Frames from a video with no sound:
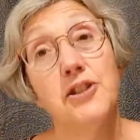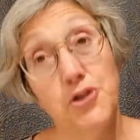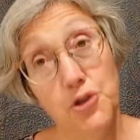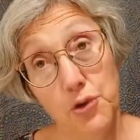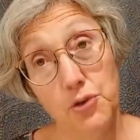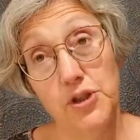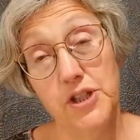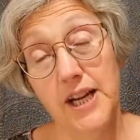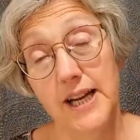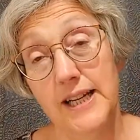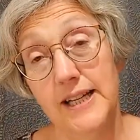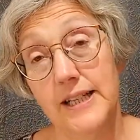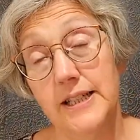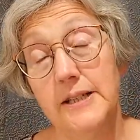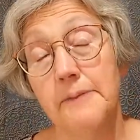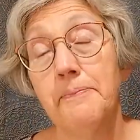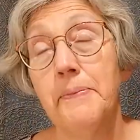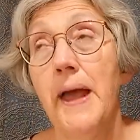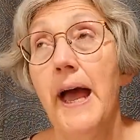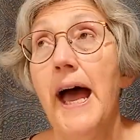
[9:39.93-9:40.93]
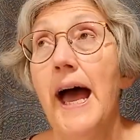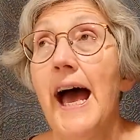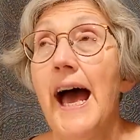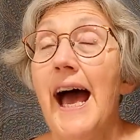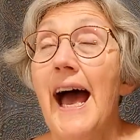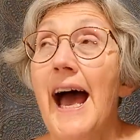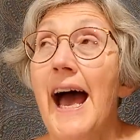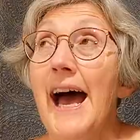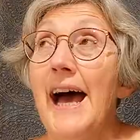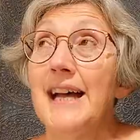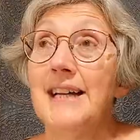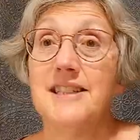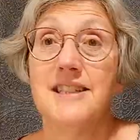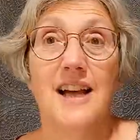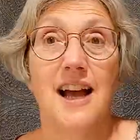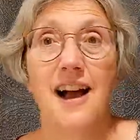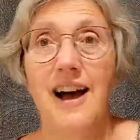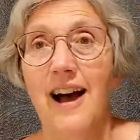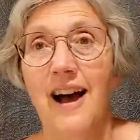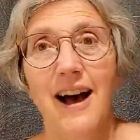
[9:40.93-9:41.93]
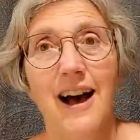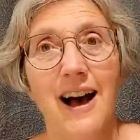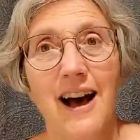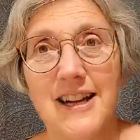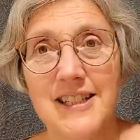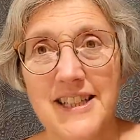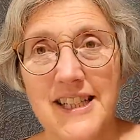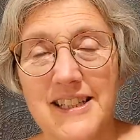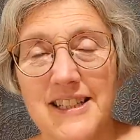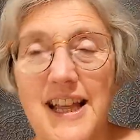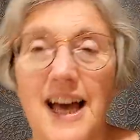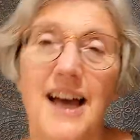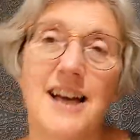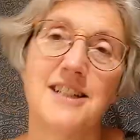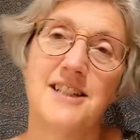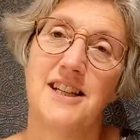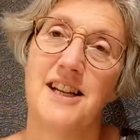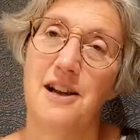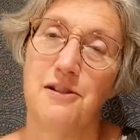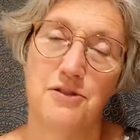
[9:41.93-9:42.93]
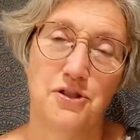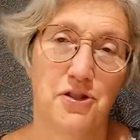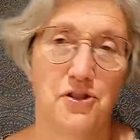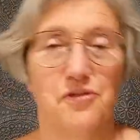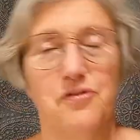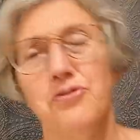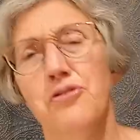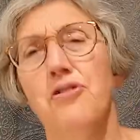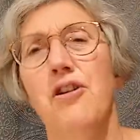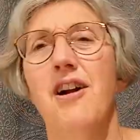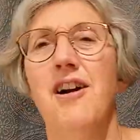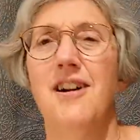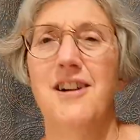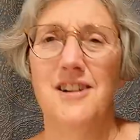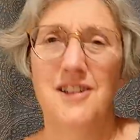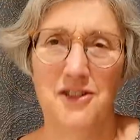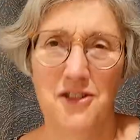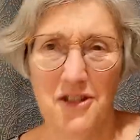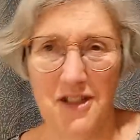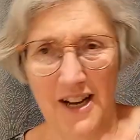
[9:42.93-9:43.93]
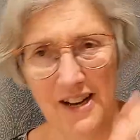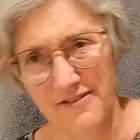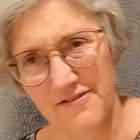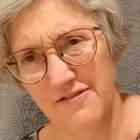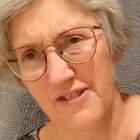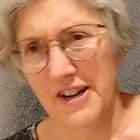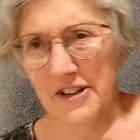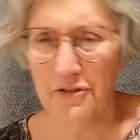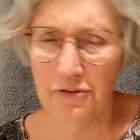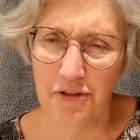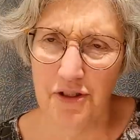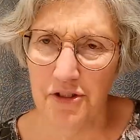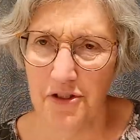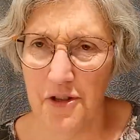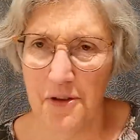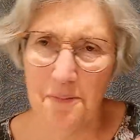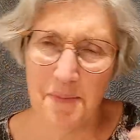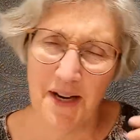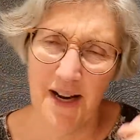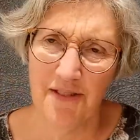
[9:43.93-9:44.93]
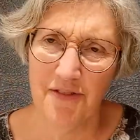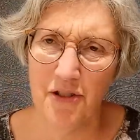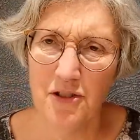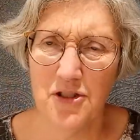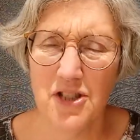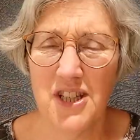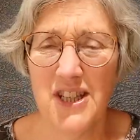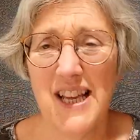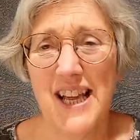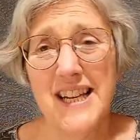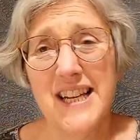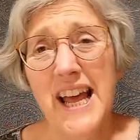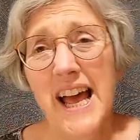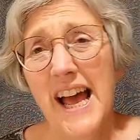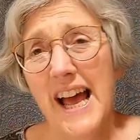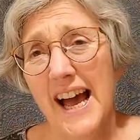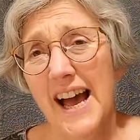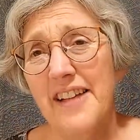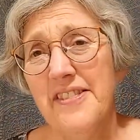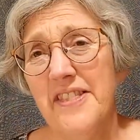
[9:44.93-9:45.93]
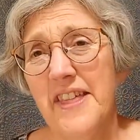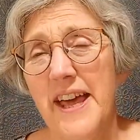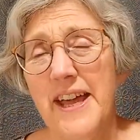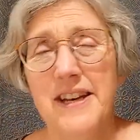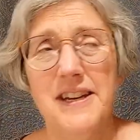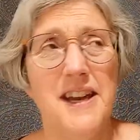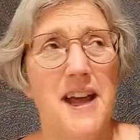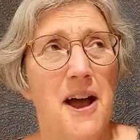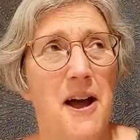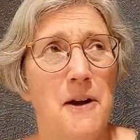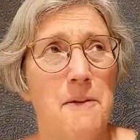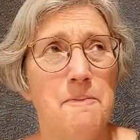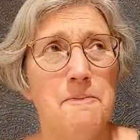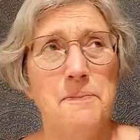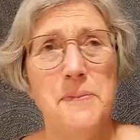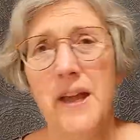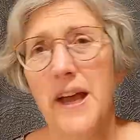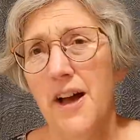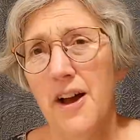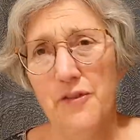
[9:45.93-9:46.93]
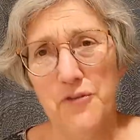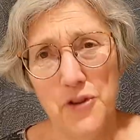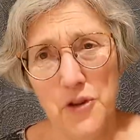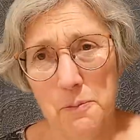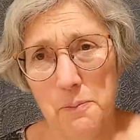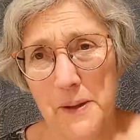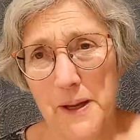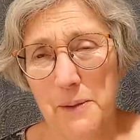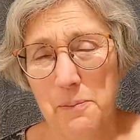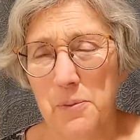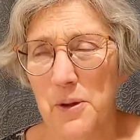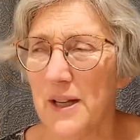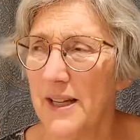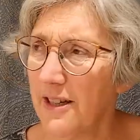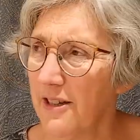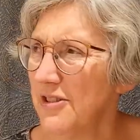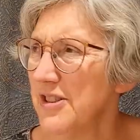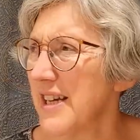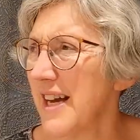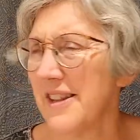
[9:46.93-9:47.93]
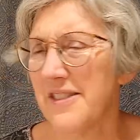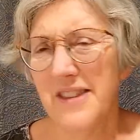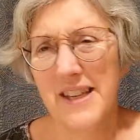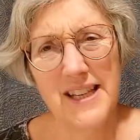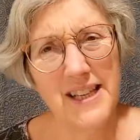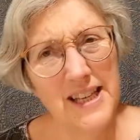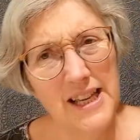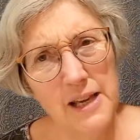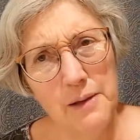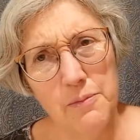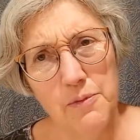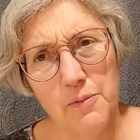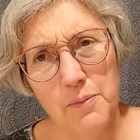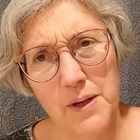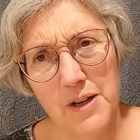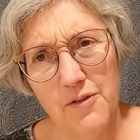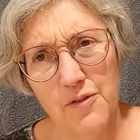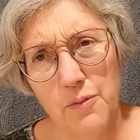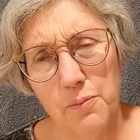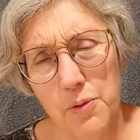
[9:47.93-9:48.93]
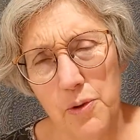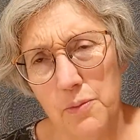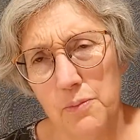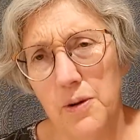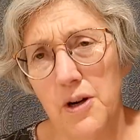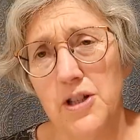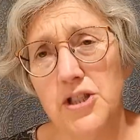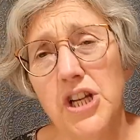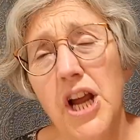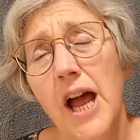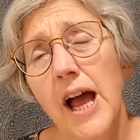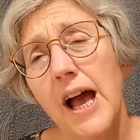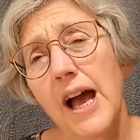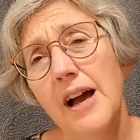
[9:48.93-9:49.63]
George Eliot. And I did that and I was sort of, oh, look, I've read all of them and I've got to the end. And then a few people, including, I think, Kim, in the middle of a book march,